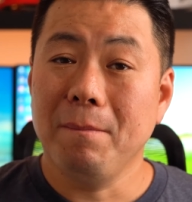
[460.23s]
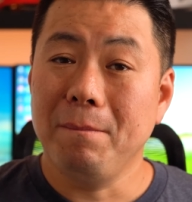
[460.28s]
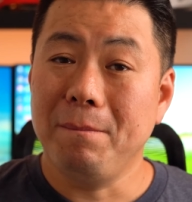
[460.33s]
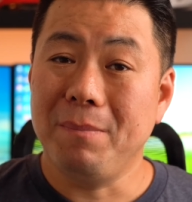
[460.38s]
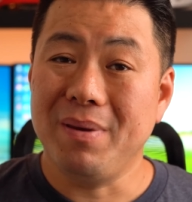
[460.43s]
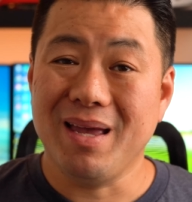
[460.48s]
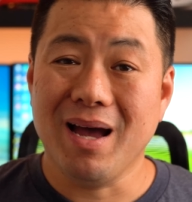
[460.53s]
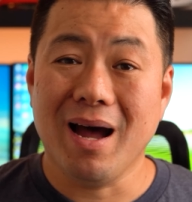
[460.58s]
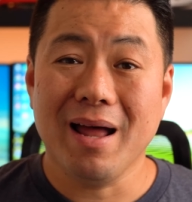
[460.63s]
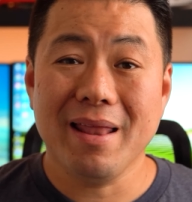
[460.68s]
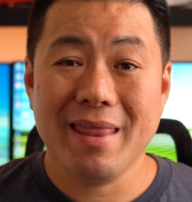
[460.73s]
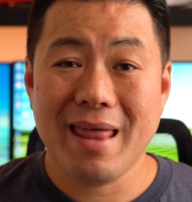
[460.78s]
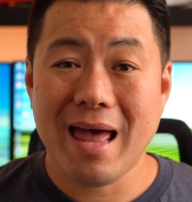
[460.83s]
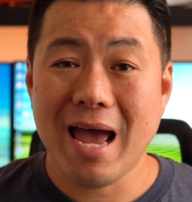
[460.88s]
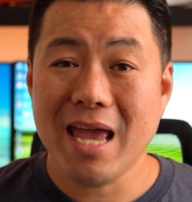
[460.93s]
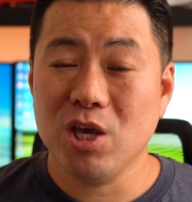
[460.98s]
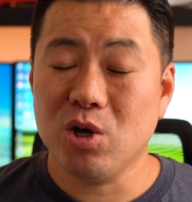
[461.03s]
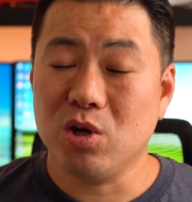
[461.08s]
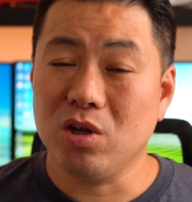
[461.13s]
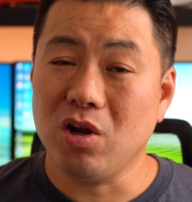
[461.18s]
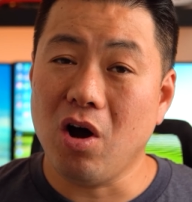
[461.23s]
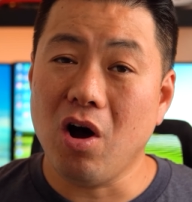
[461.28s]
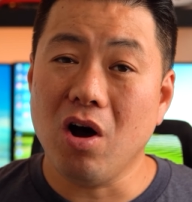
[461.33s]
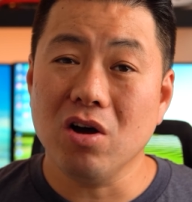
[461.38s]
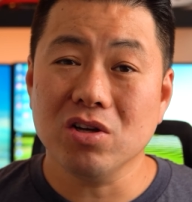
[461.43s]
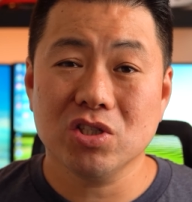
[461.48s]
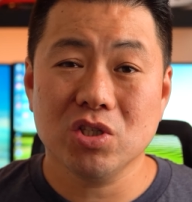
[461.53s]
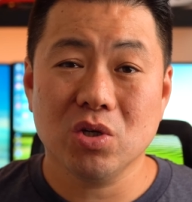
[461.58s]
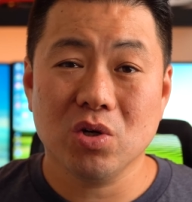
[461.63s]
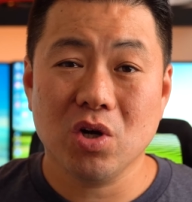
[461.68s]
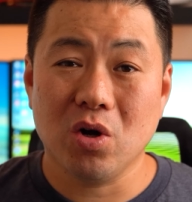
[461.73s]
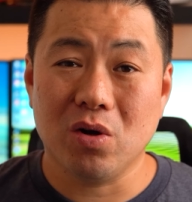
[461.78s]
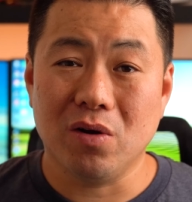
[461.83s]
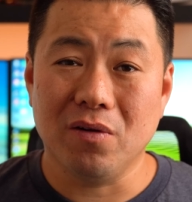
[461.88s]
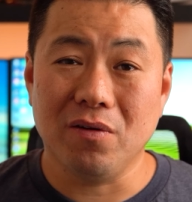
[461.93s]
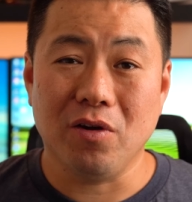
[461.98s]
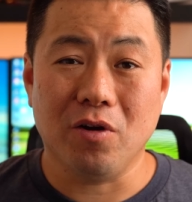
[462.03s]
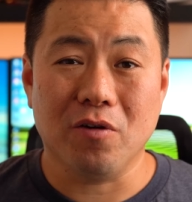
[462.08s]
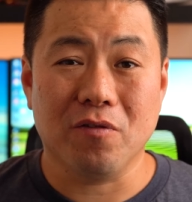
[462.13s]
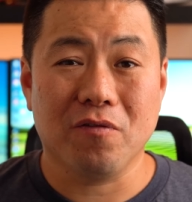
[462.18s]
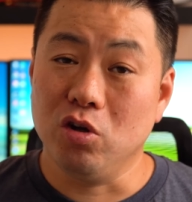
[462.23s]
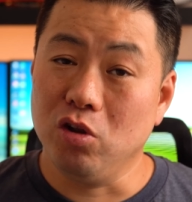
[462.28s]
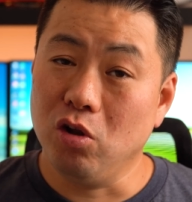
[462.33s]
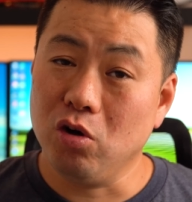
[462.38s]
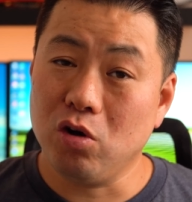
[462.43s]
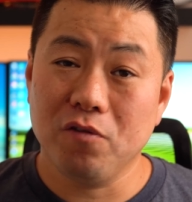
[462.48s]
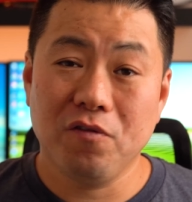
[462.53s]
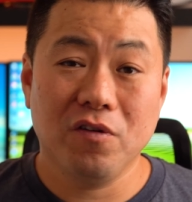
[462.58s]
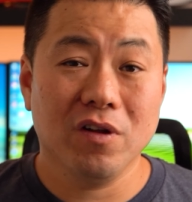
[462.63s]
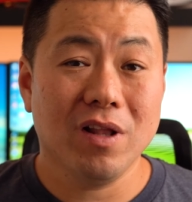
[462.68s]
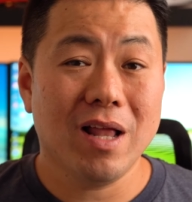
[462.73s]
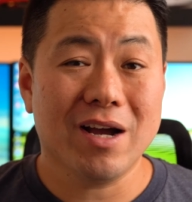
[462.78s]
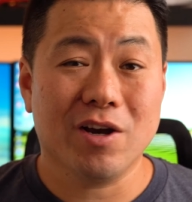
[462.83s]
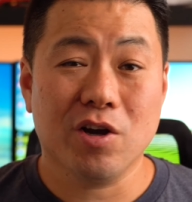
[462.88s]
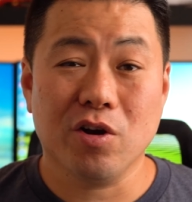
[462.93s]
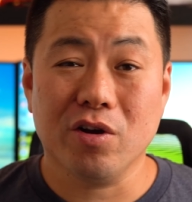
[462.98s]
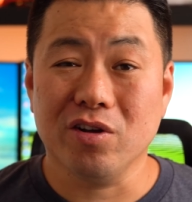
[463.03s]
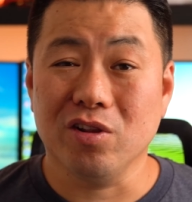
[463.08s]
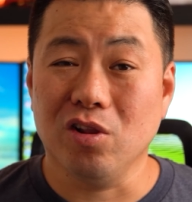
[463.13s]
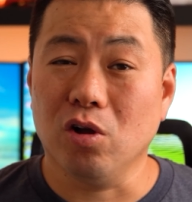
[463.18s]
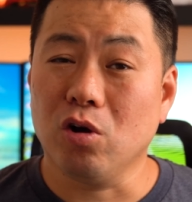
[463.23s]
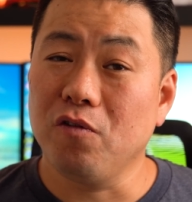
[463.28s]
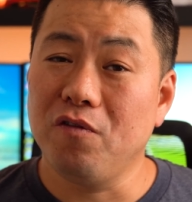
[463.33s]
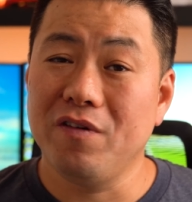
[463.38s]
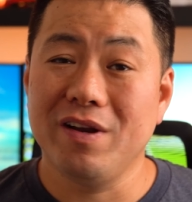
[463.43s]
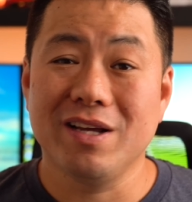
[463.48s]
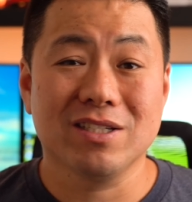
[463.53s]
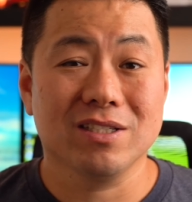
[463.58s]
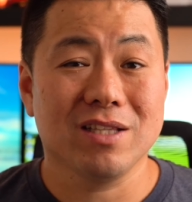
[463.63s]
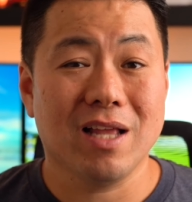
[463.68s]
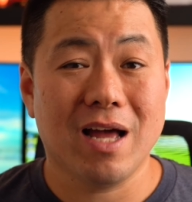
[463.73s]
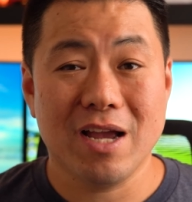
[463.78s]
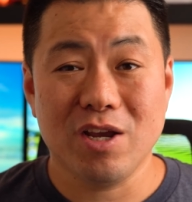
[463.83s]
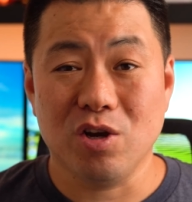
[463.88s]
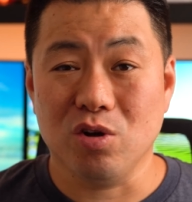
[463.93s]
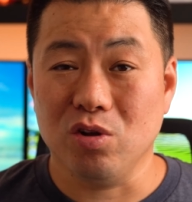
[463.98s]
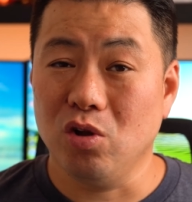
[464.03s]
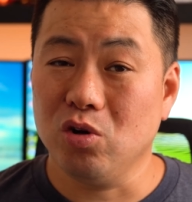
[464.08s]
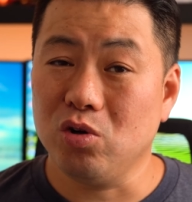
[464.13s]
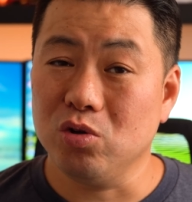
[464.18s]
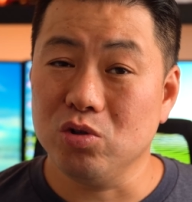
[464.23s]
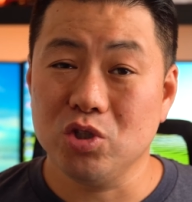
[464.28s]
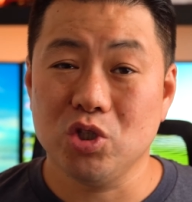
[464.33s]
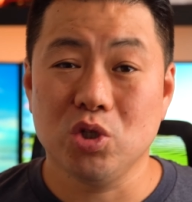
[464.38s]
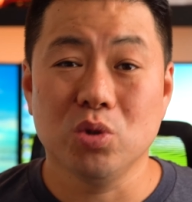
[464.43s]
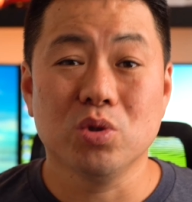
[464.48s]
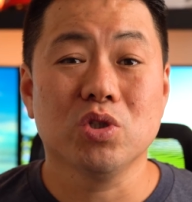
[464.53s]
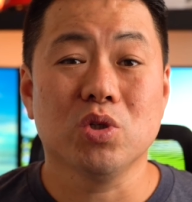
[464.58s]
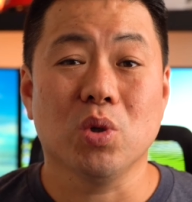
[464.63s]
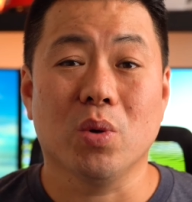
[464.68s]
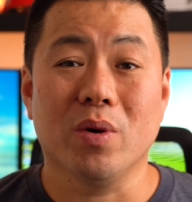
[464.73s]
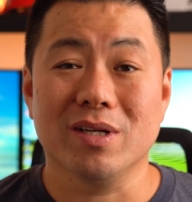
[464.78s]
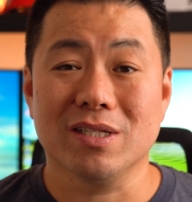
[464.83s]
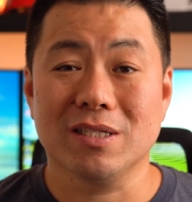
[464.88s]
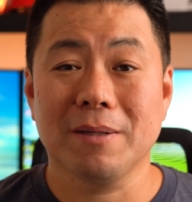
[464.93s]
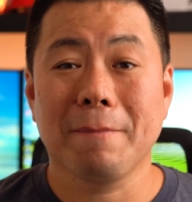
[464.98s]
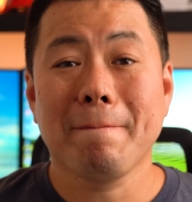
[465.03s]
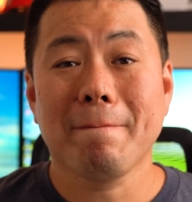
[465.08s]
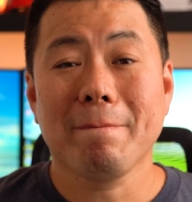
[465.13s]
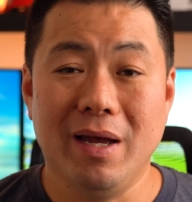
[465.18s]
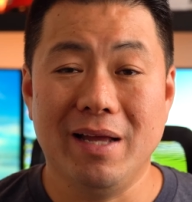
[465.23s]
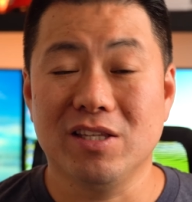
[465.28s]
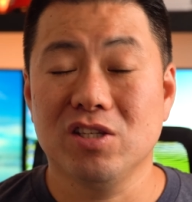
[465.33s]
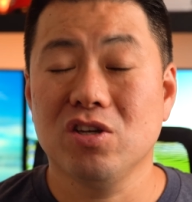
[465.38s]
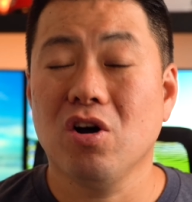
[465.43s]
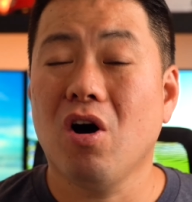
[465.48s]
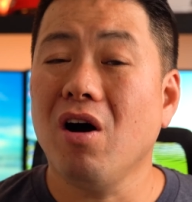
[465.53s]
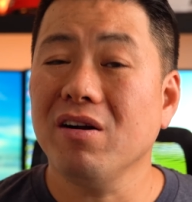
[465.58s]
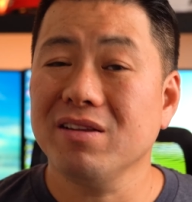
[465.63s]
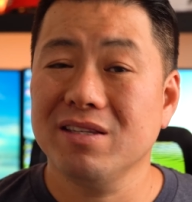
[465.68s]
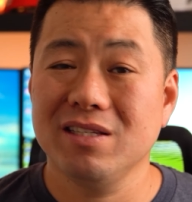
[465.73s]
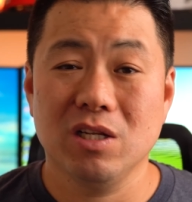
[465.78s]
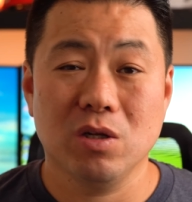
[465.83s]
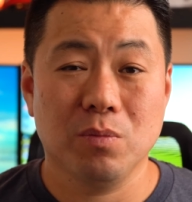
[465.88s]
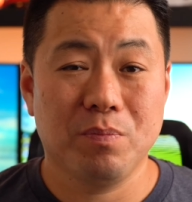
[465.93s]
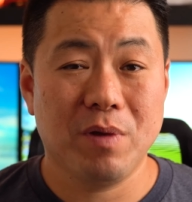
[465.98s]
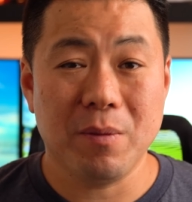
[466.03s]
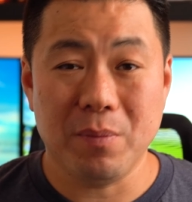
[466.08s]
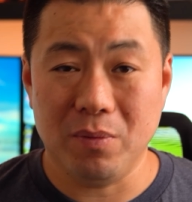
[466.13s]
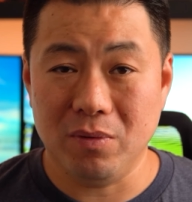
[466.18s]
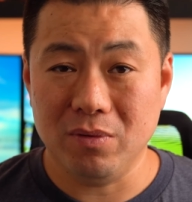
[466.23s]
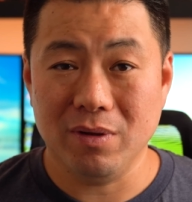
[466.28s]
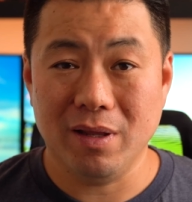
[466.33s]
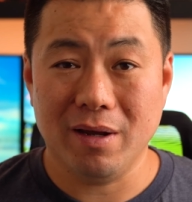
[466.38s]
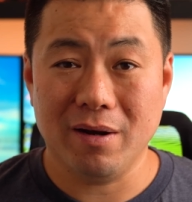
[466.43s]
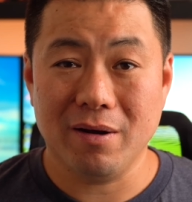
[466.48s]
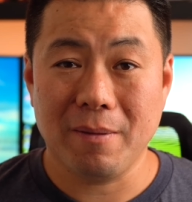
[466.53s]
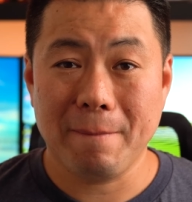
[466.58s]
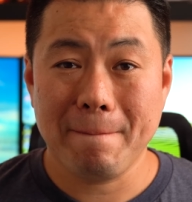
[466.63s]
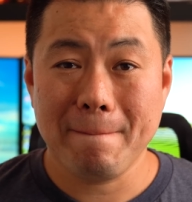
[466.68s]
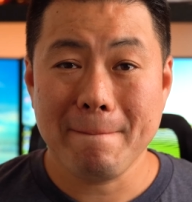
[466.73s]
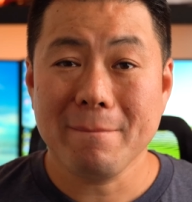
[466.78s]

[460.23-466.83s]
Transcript: Beyond that, you can also go to your local Foot Locker, your local Finish Line, your local shoe stores, and talk to the people there.